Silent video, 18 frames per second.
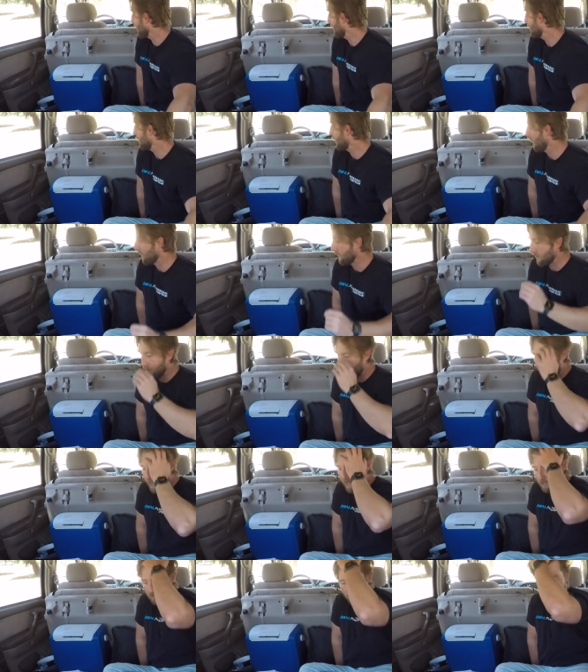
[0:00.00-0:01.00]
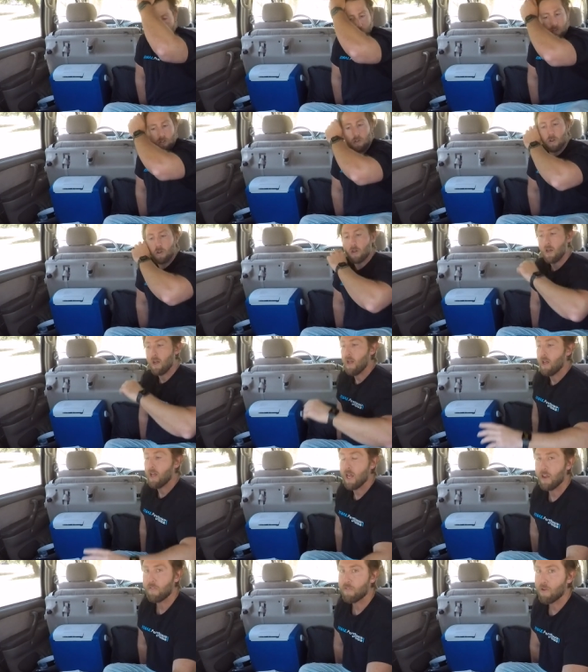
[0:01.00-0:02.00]
so the Land Cruiser
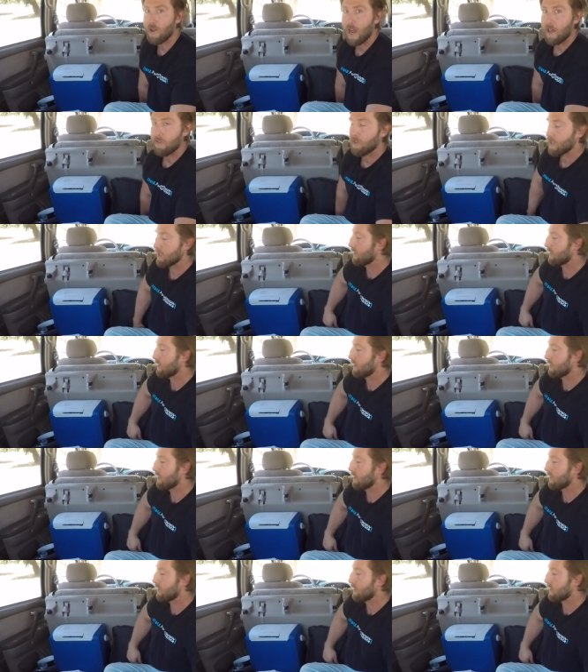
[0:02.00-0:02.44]
if you had these